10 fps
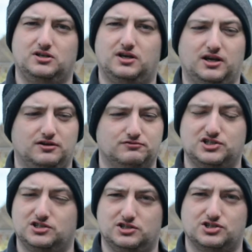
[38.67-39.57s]
I've
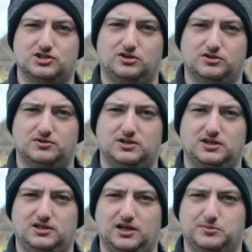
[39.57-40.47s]
recently started
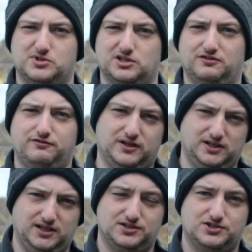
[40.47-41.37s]
the Amazon
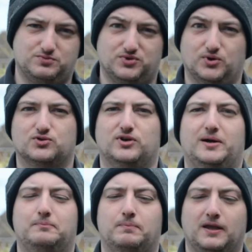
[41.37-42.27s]
affiliates program,